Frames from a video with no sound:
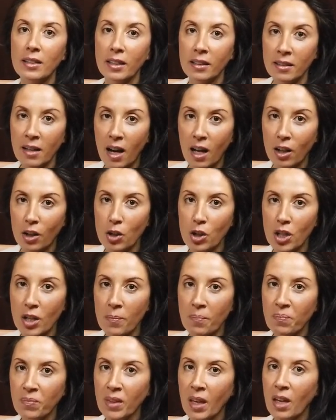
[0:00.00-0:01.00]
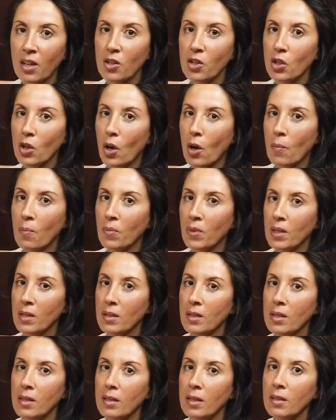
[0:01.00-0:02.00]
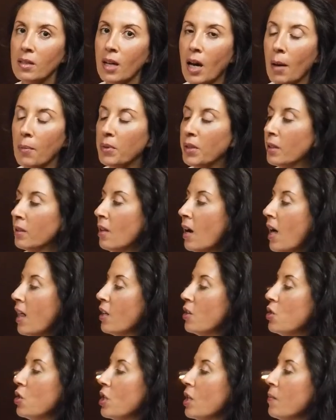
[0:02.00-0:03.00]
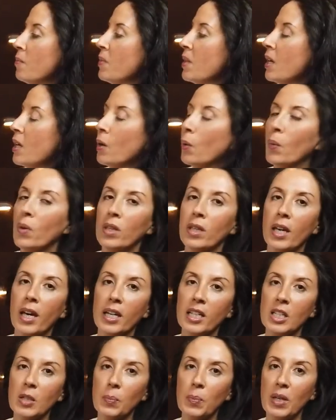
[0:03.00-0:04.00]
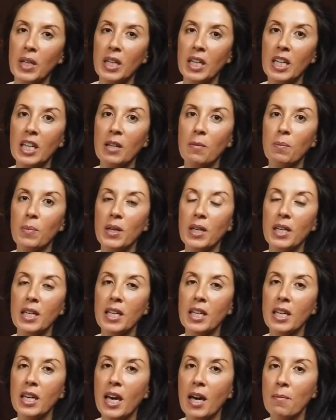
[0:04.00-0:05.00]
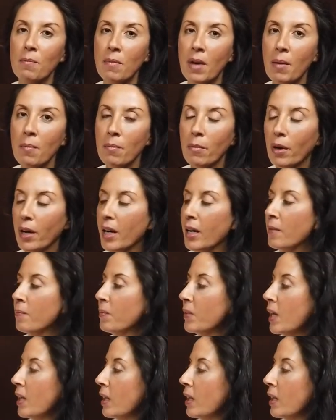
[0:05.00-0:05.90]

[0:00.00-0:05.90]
technology. So this is the top technology with the SPE-PEM membrane.